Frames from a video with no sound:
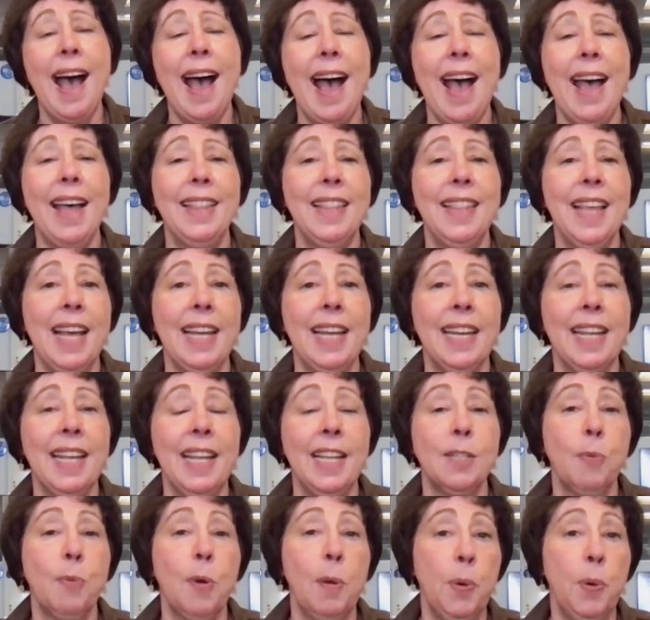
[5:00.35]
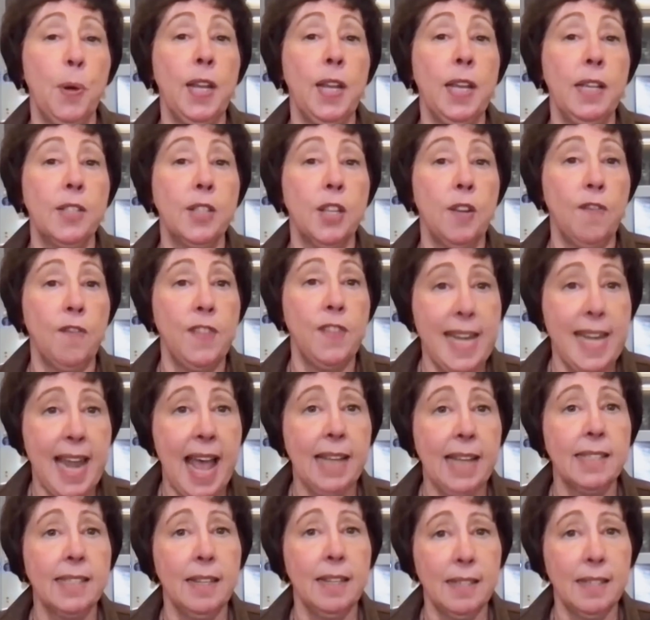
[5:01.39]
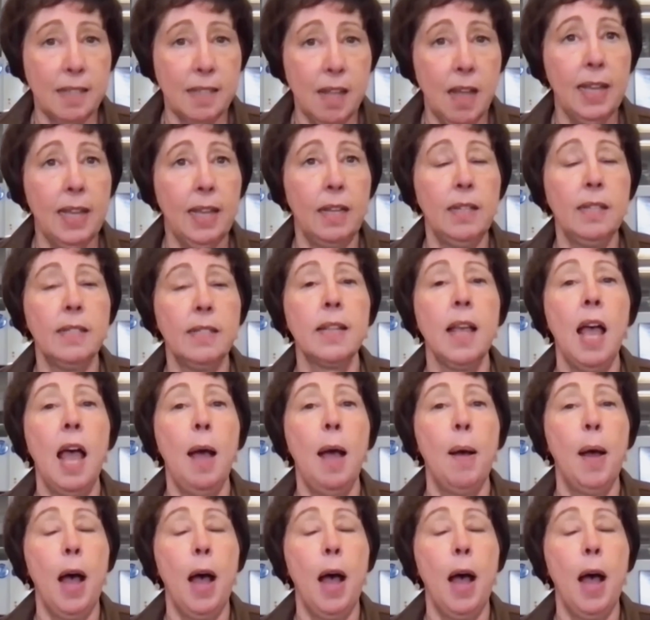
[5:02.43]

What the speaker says: and that is we're putting sort of NASA science